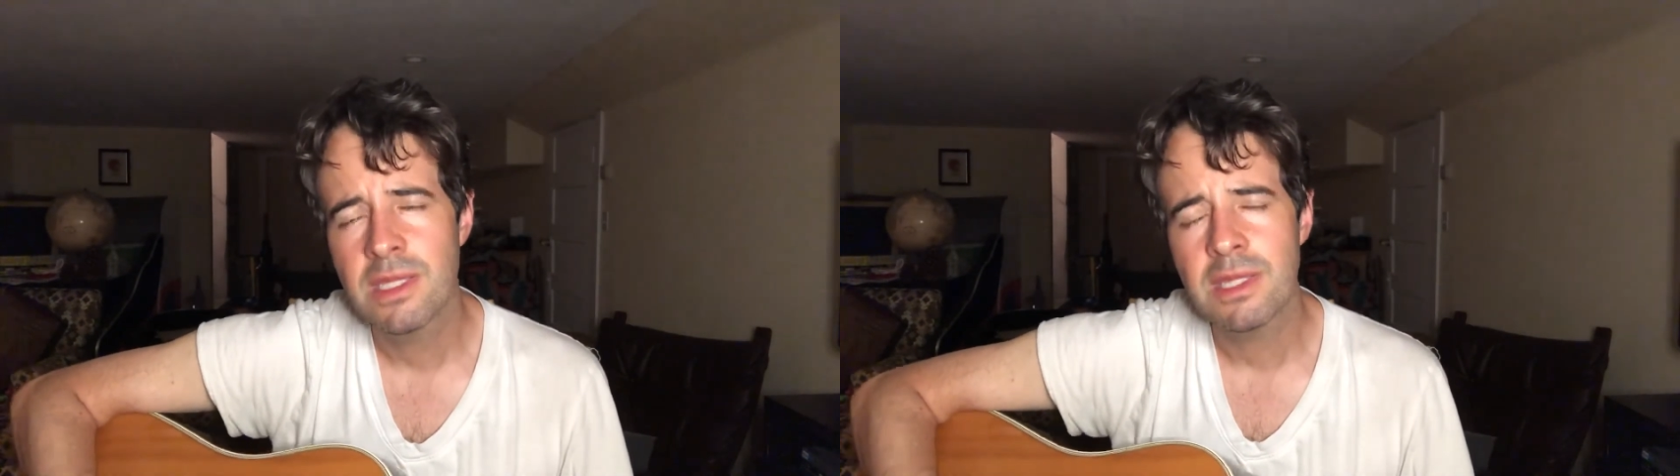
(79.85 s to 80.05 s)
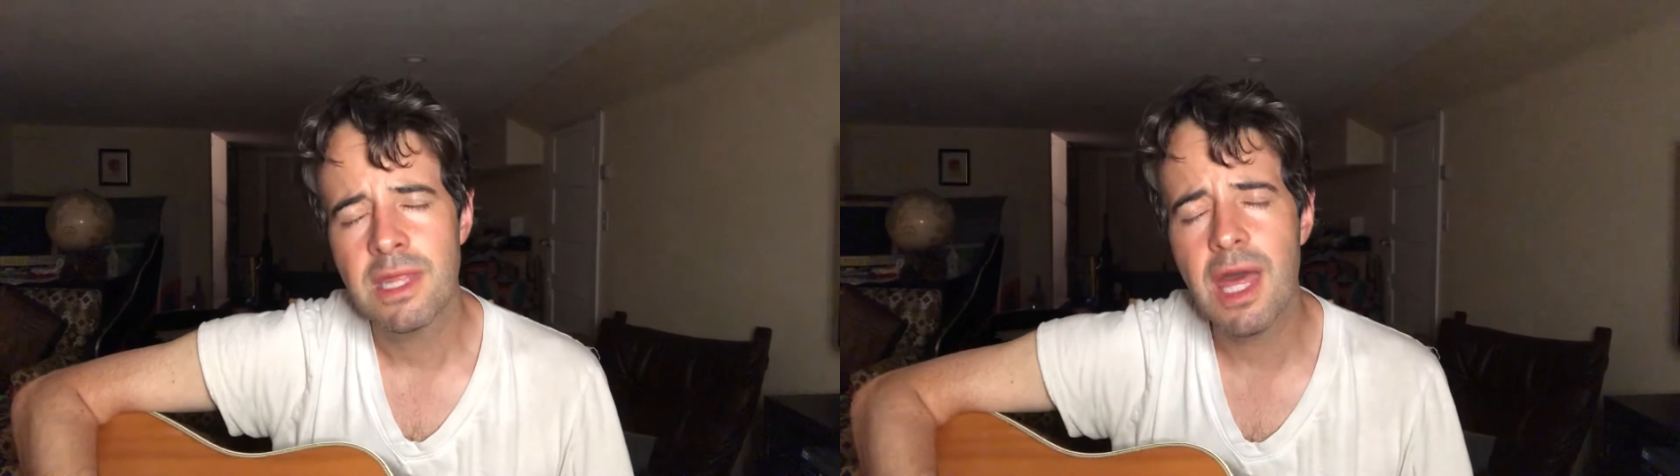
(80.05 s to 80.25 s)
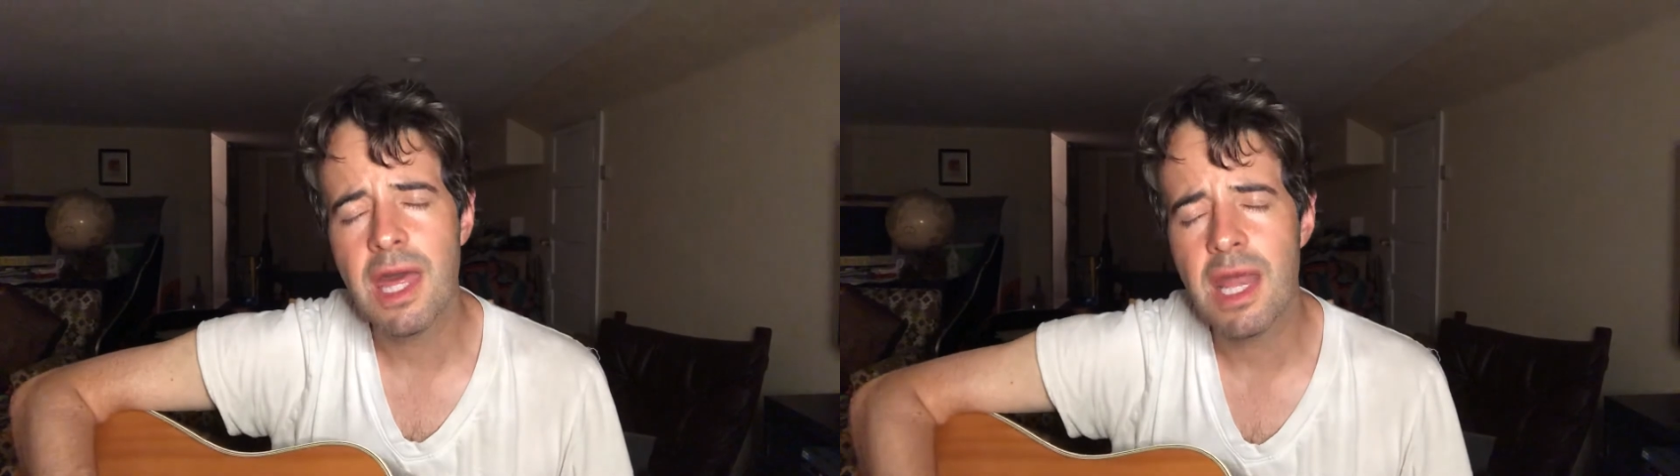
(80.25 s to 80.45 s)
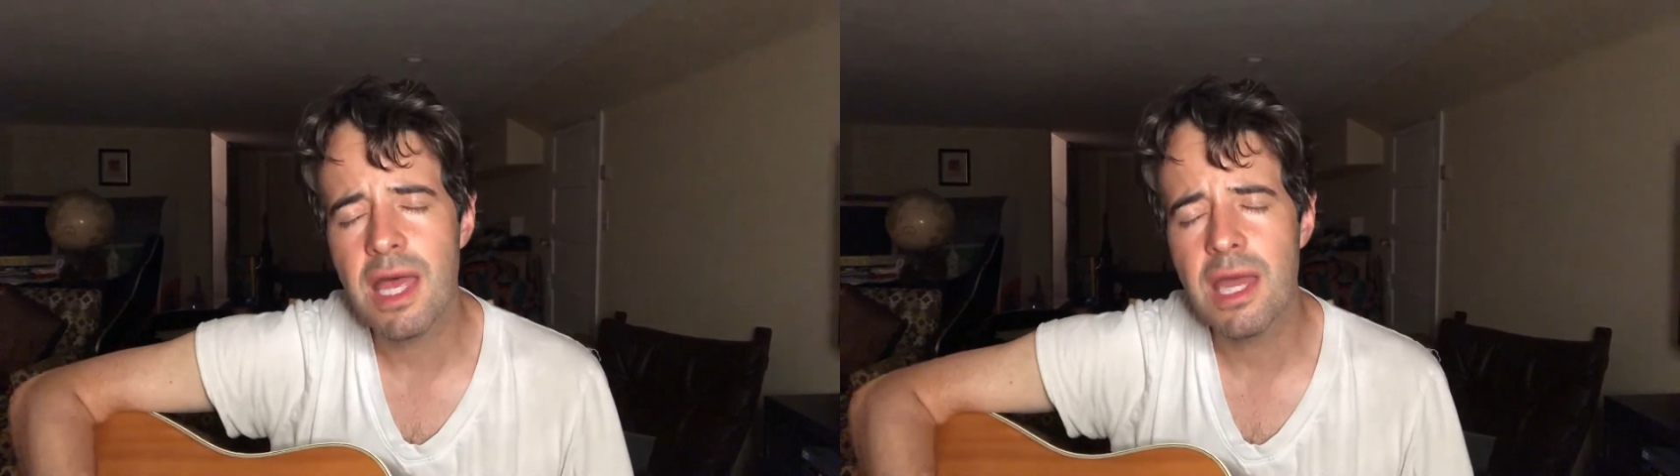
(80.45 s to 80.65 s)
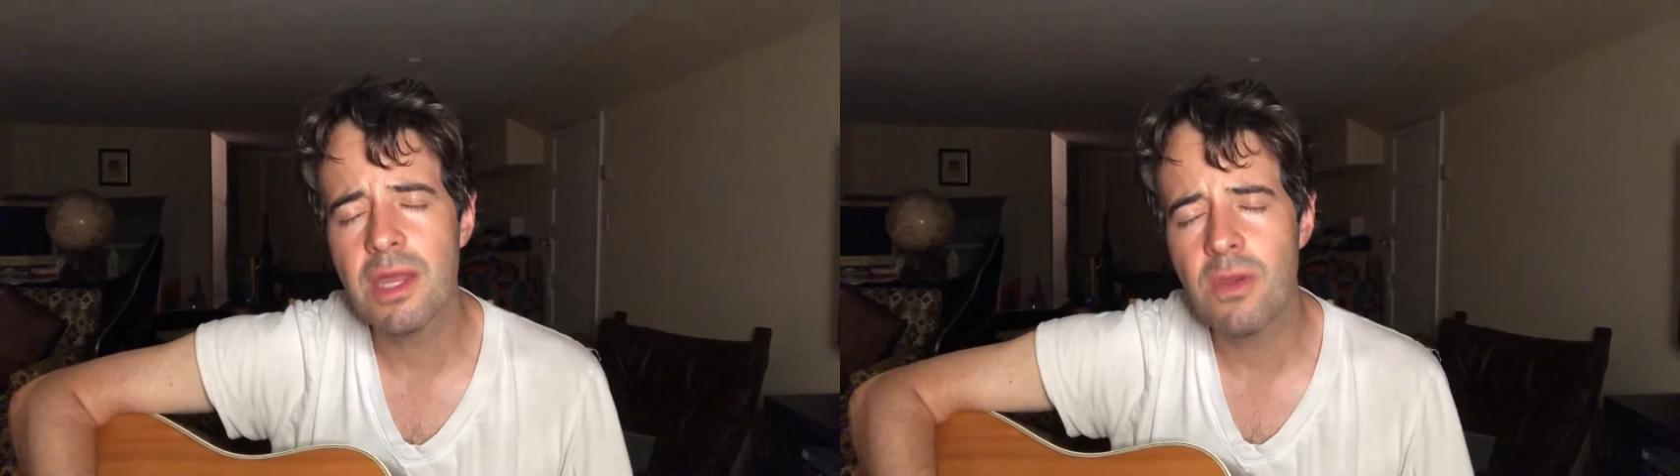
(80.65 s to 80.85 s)
Then
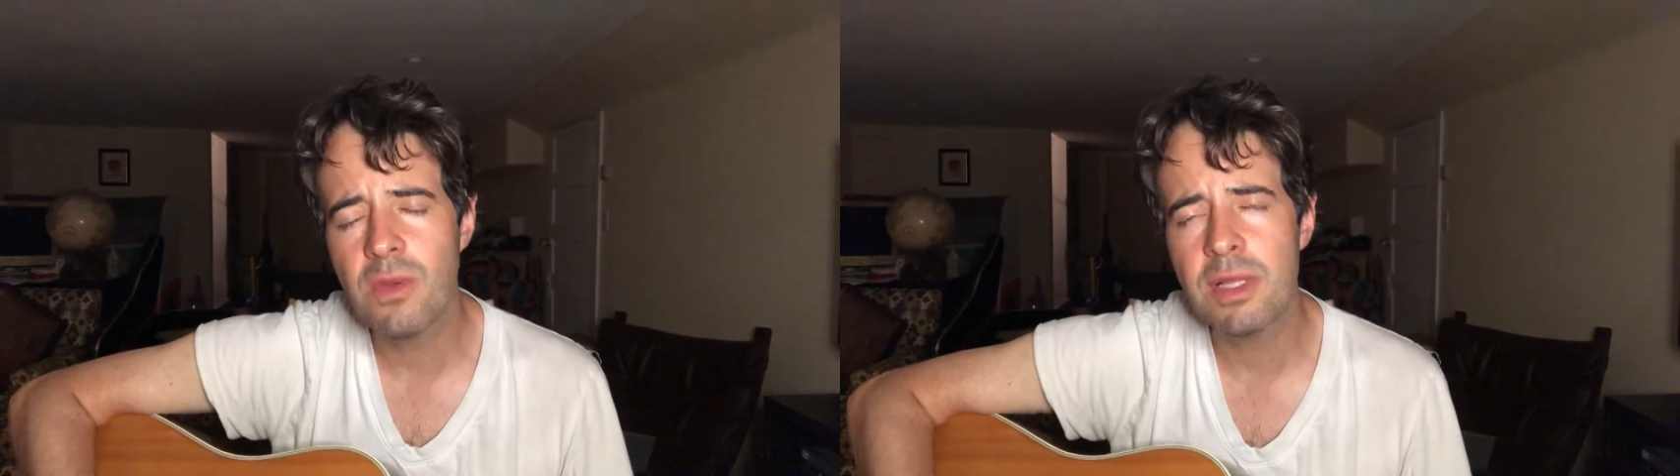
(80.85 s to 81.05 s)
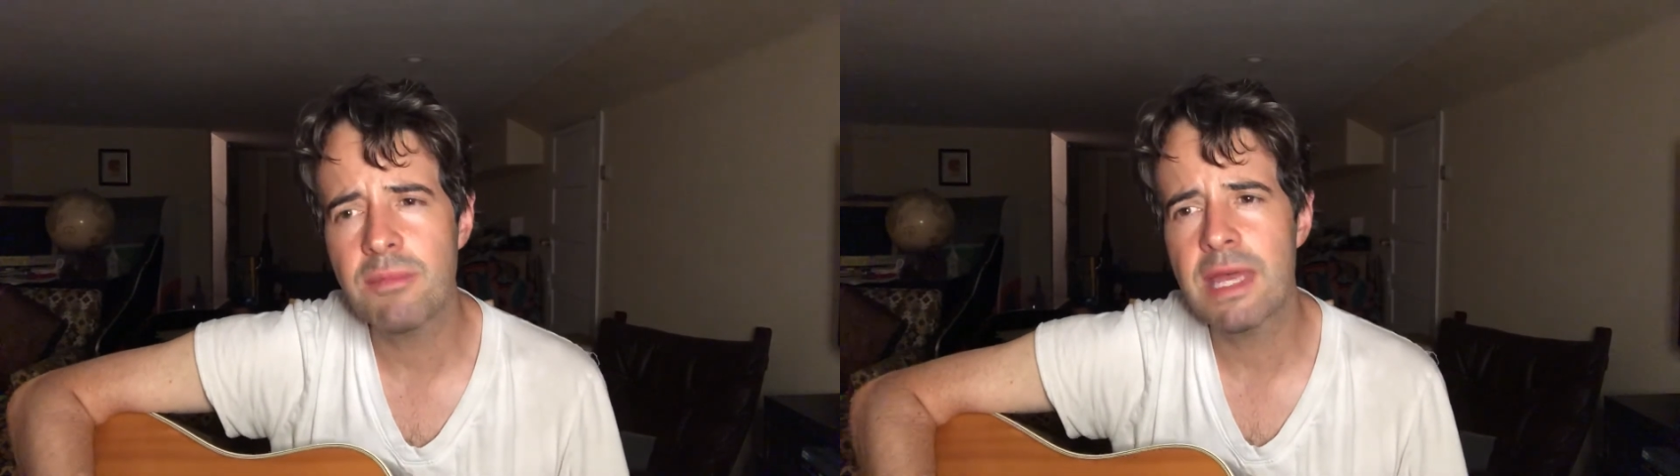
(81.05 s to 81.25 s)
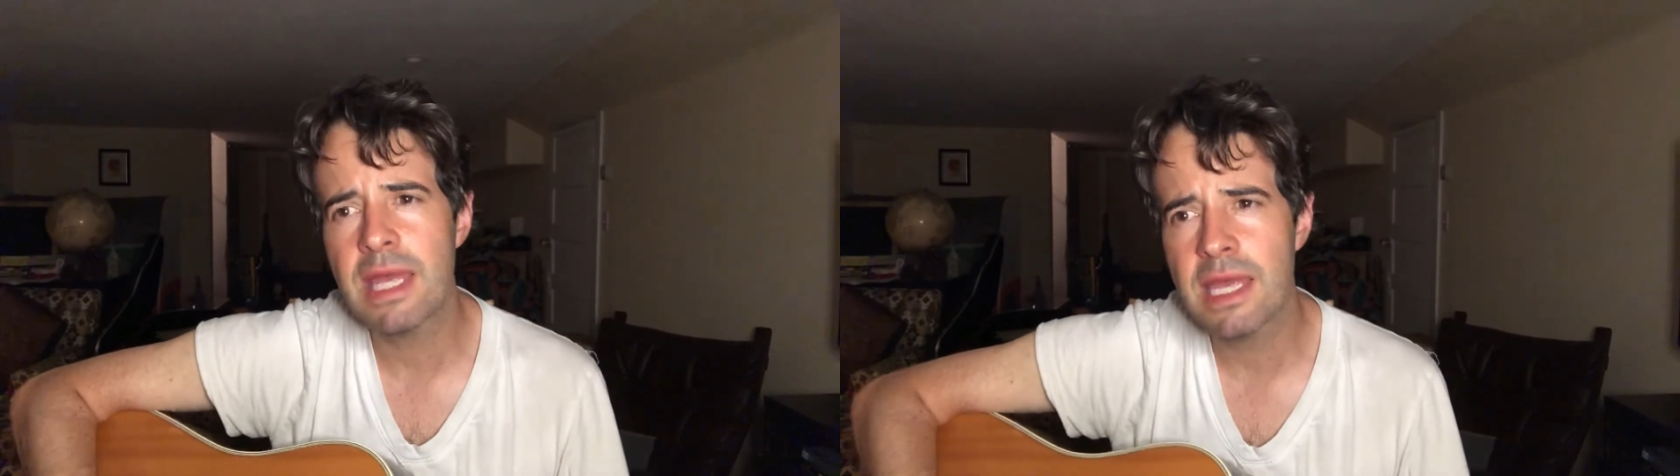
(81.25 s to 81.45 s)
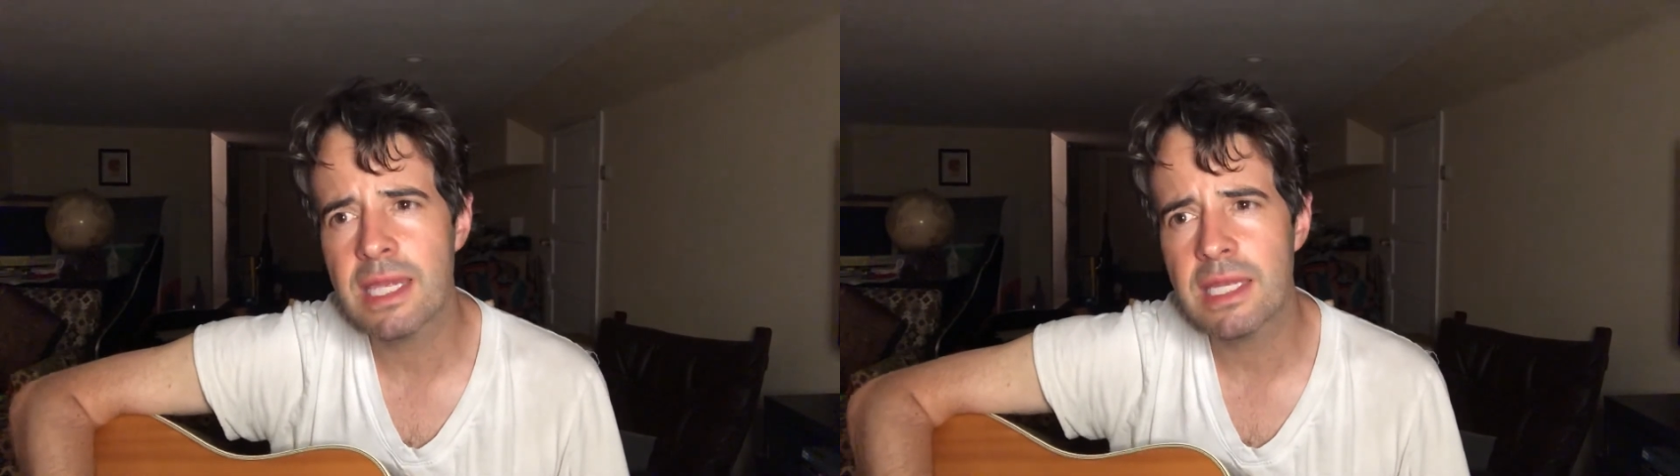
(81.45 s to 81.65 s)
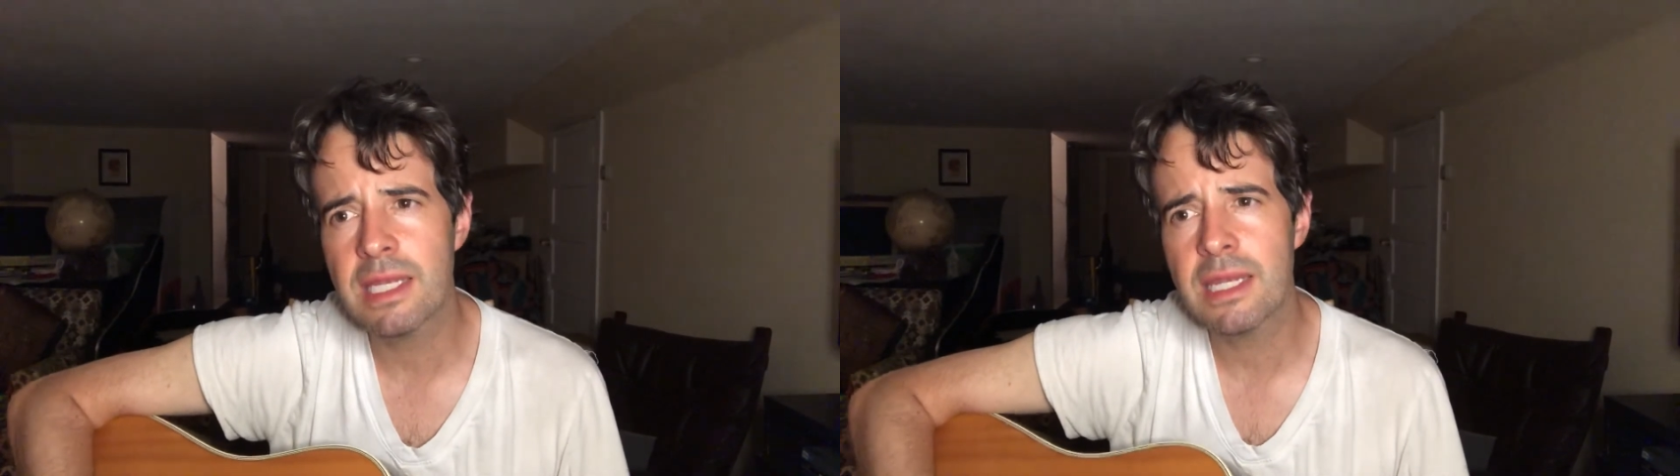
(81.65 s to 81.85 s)
I will
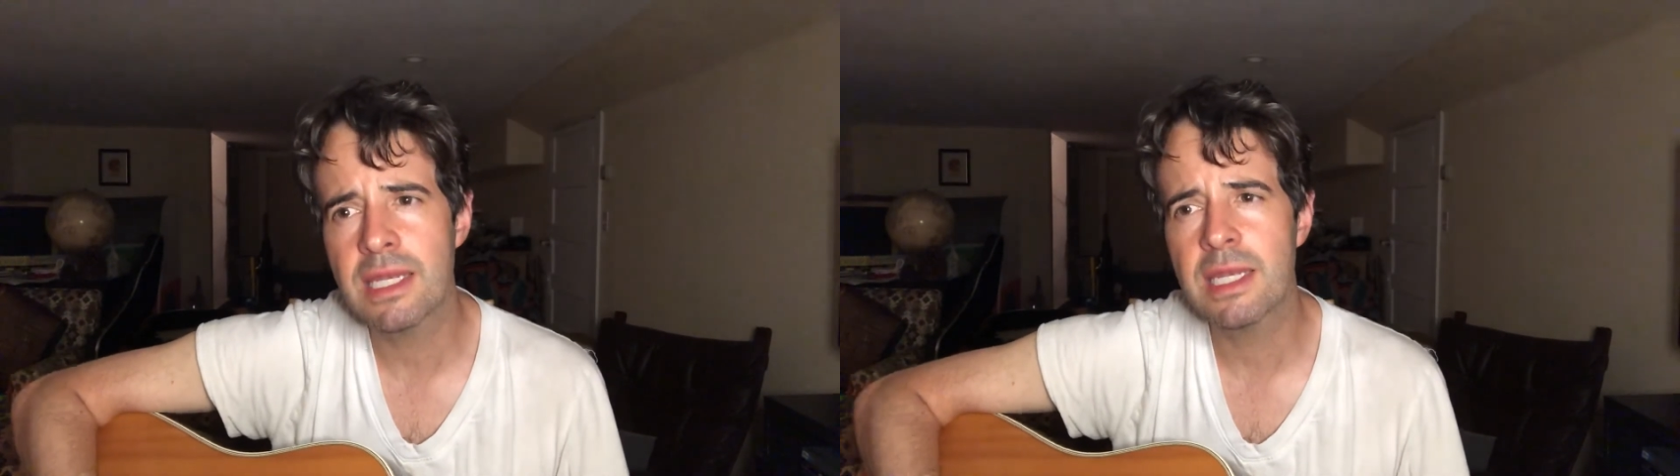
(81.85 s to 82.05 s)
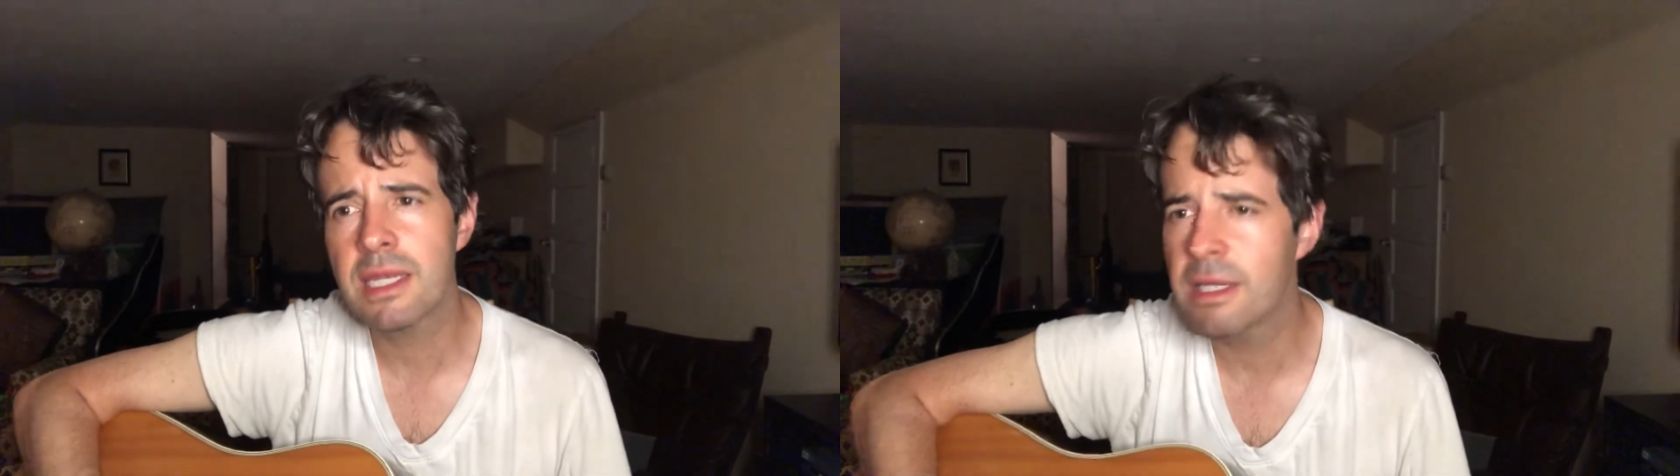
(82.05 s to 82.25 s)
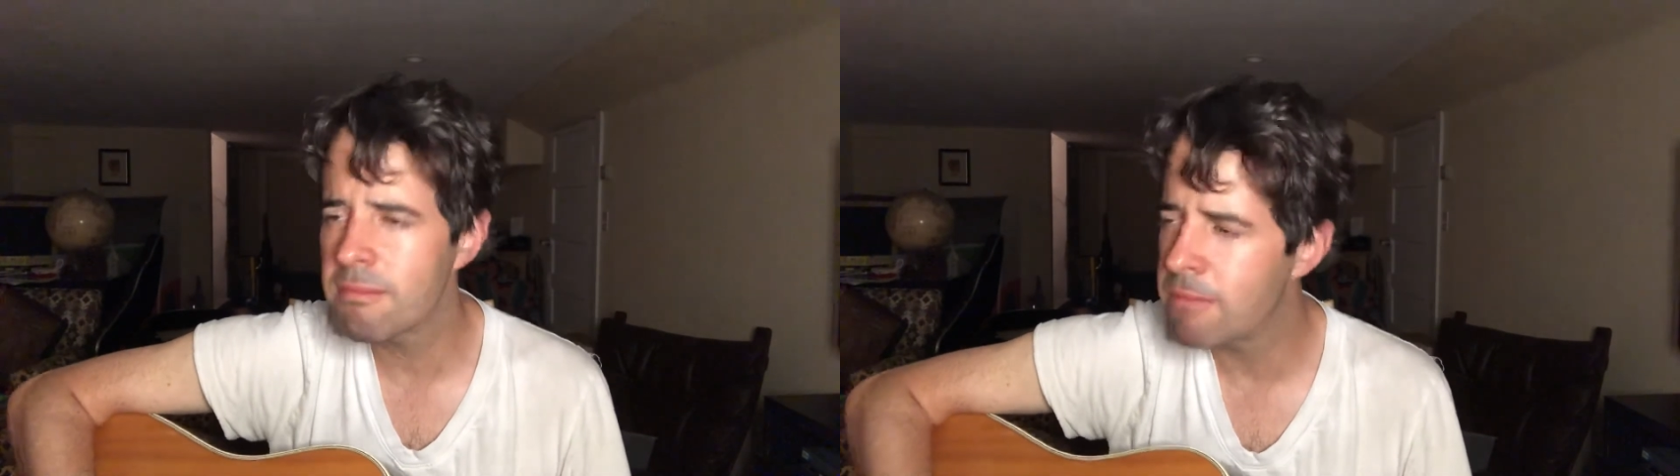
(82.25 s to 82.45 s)
mend